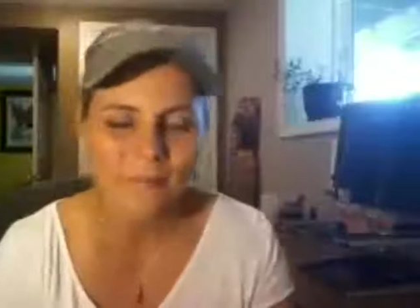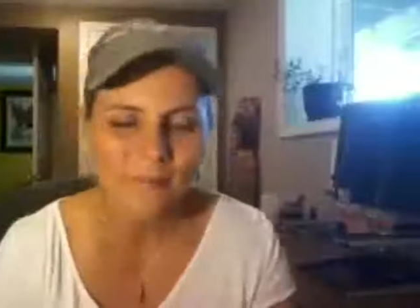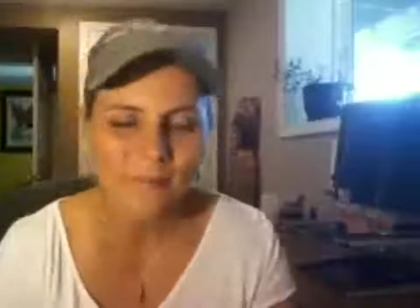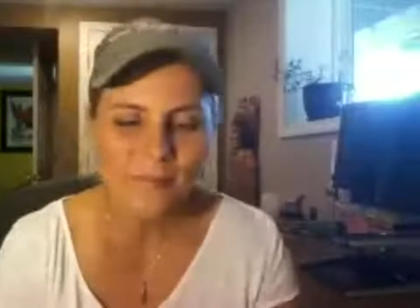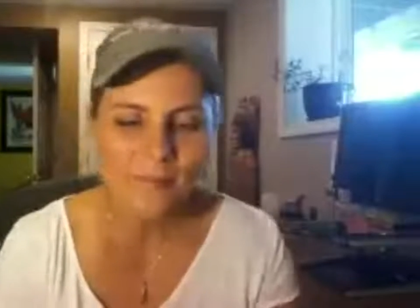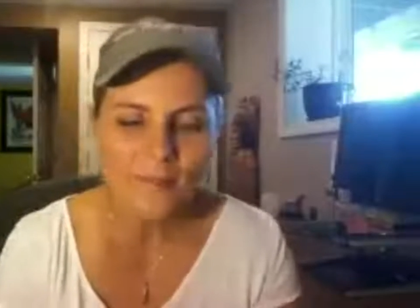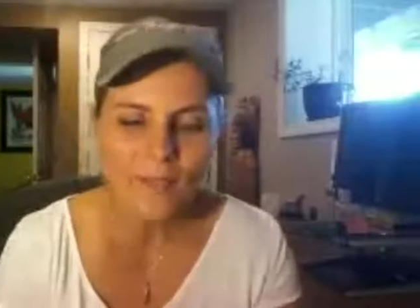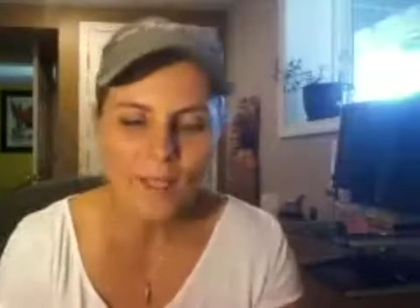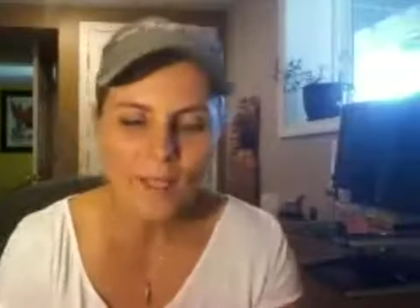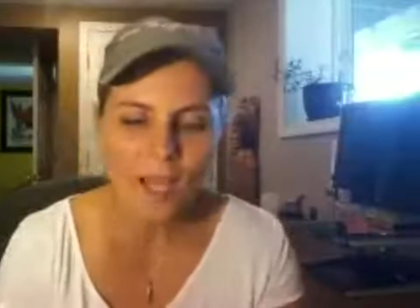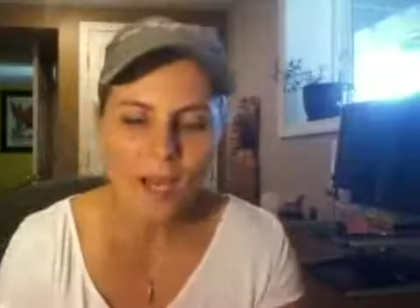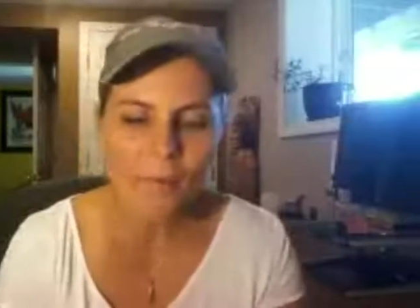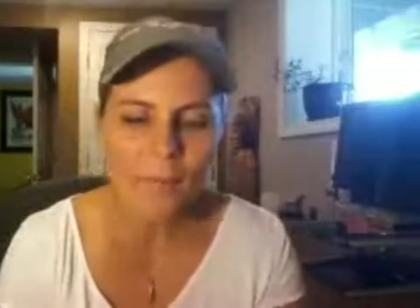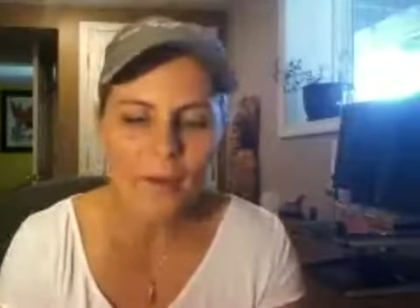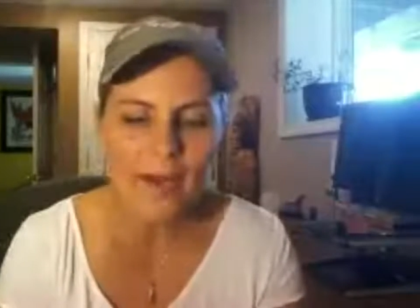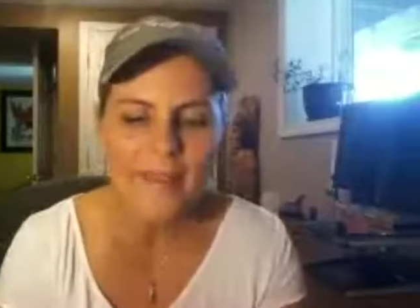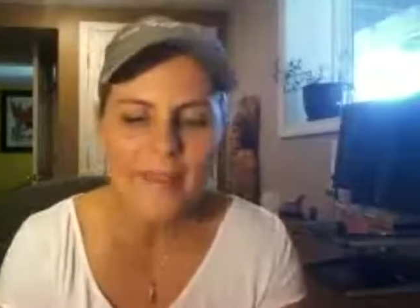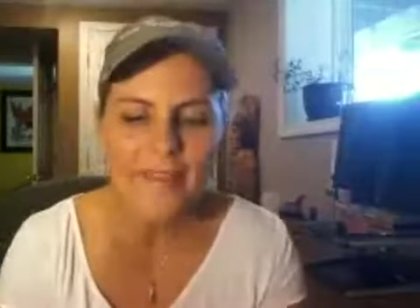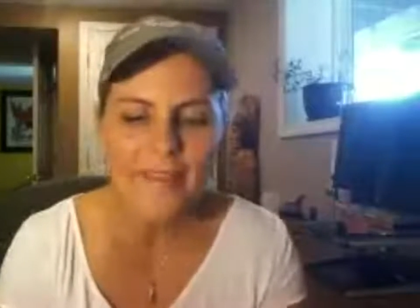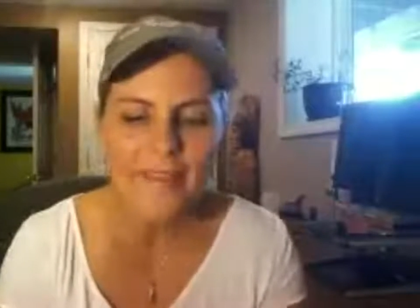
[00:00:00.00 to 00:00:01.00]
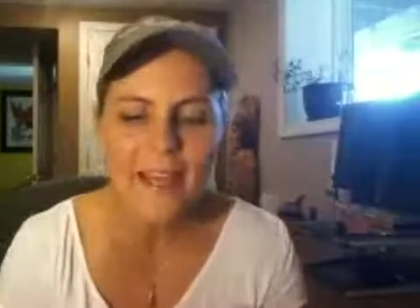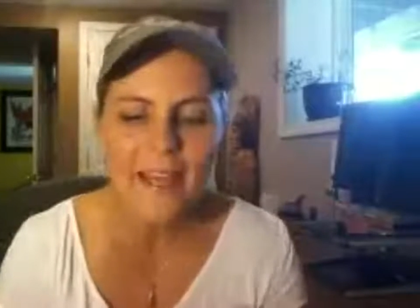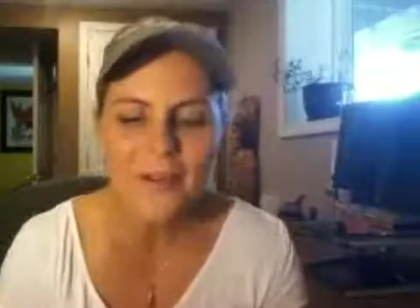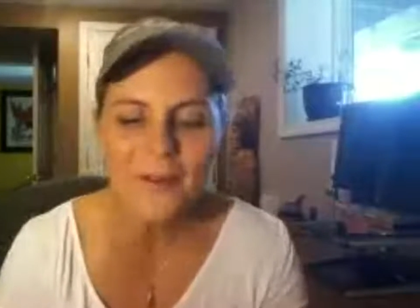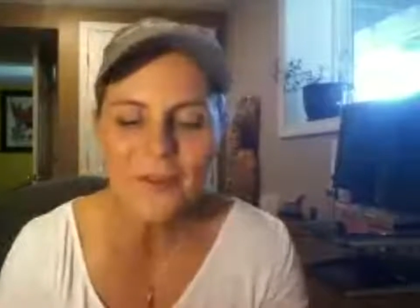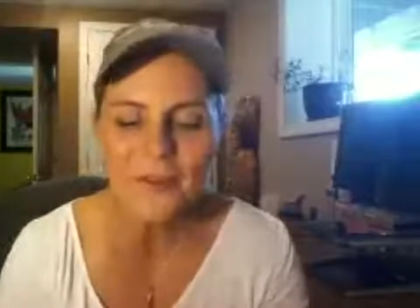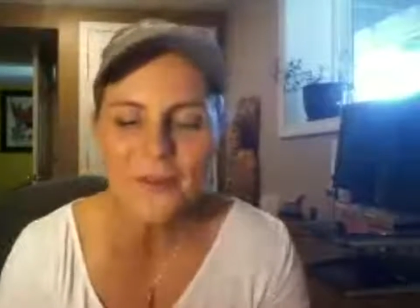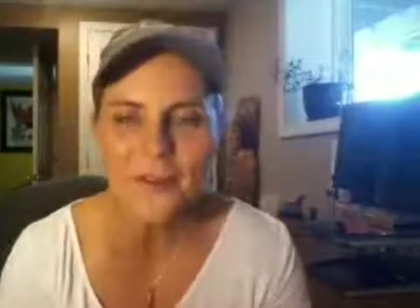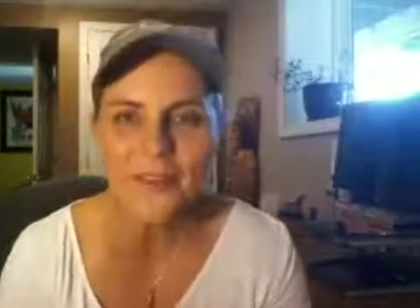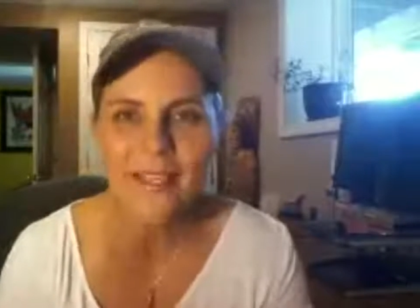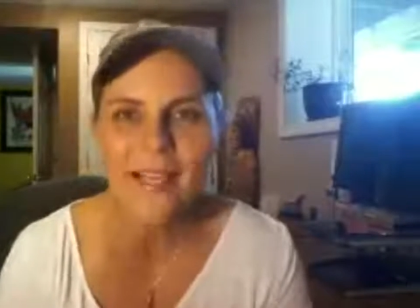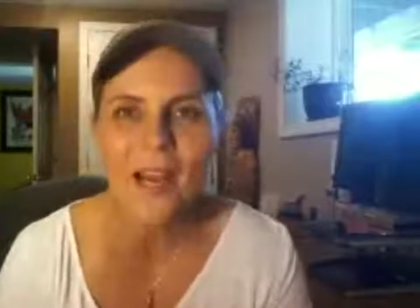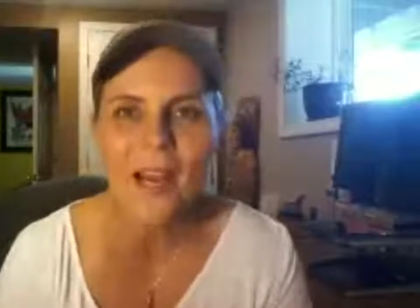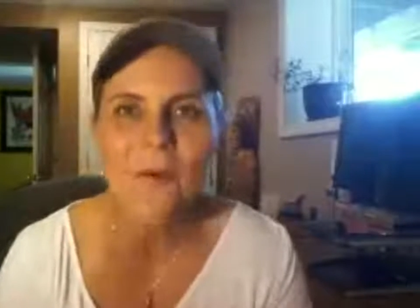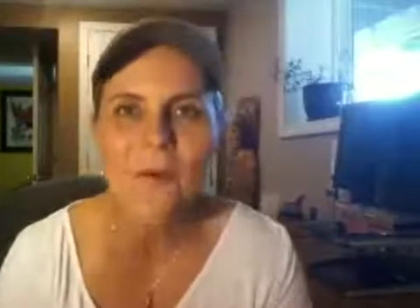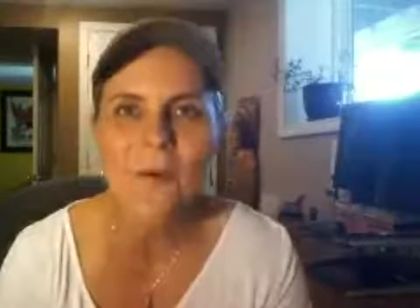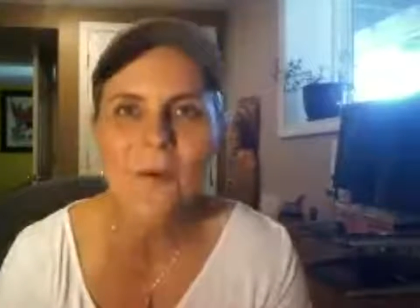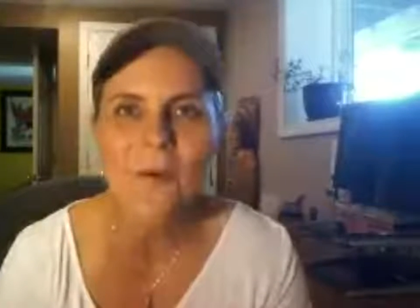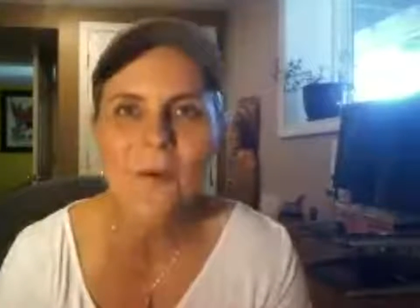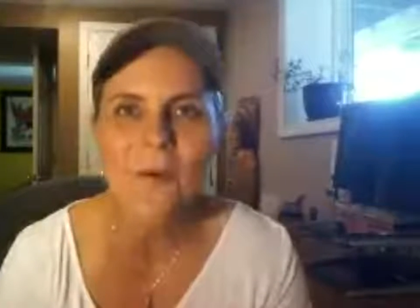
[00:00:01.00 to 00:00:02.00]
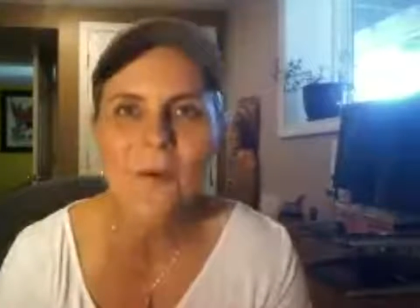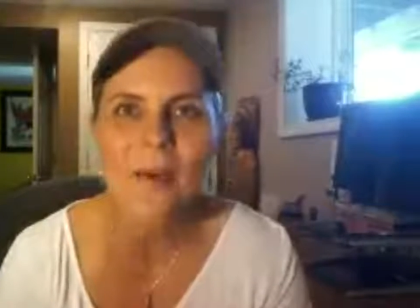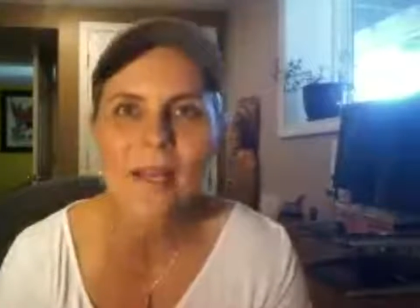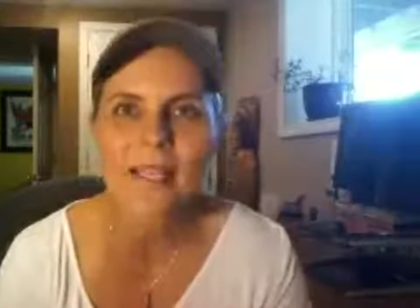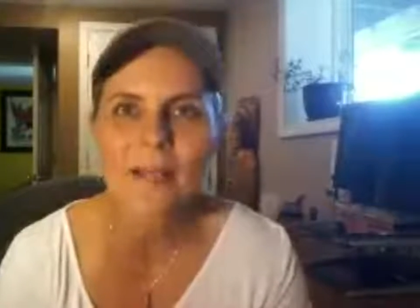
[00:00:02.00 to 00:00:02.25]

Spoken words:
All right, the other thing I recommend if